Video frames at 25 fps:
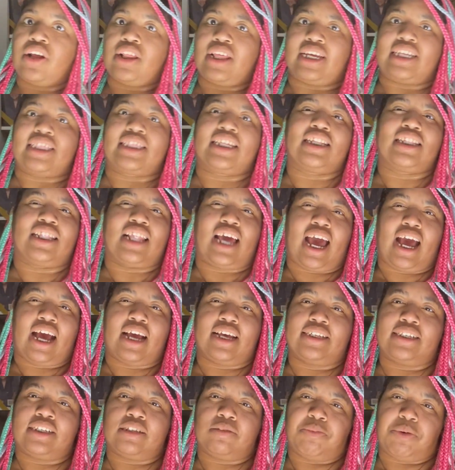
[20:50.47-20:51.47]
like the
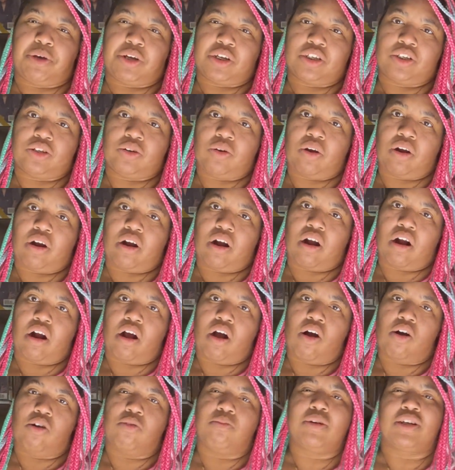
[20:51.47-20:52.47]
last bookstore,
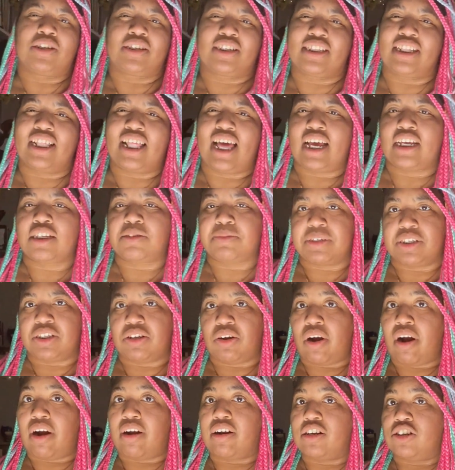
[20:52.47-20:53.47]
almost the last
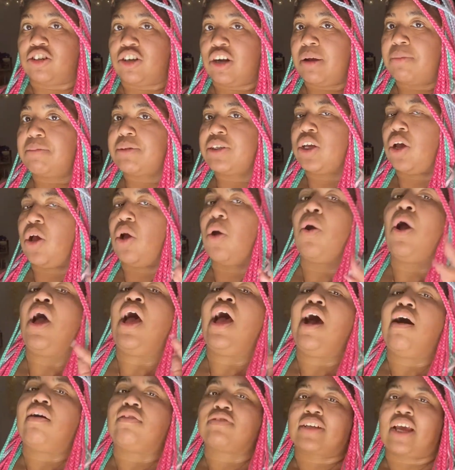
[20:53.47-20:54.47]
bookstore on our trip, so
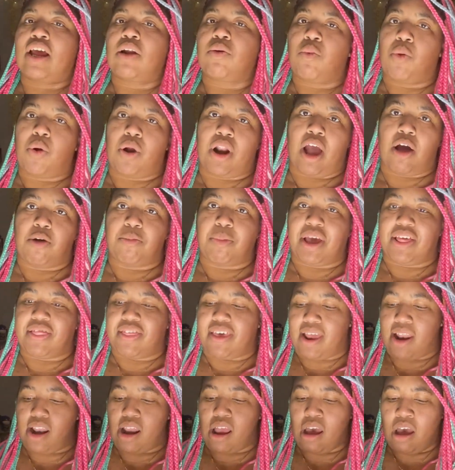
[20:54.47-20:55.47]
I was kind of worn out by
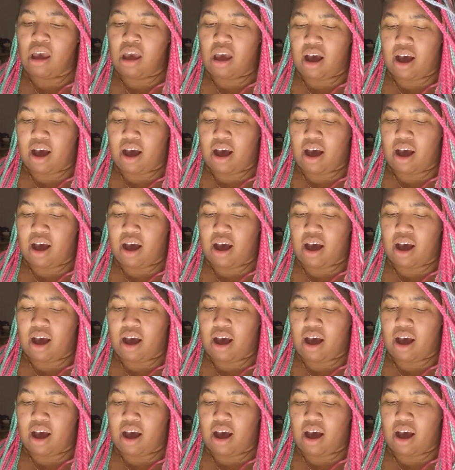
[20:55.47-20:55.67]
then.